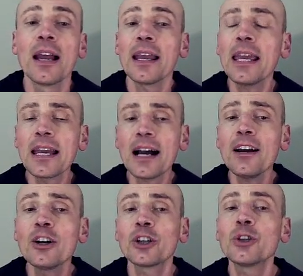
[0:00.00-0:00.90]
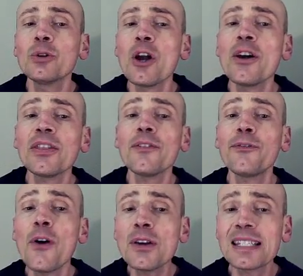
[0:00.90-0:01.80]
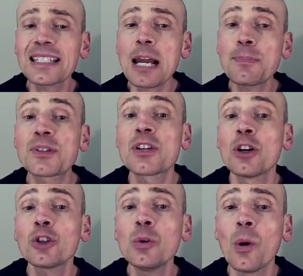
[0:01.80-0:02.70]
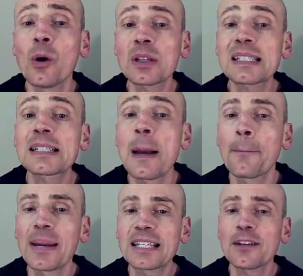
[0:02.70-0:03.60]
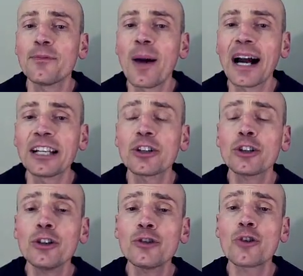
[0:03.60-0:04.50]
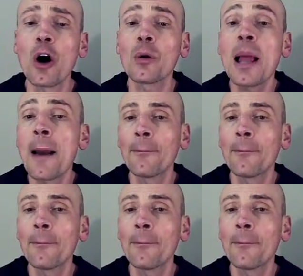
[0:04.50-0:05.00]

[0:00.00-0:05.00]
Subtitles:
Here you learn the first steps towards peace of mind, control,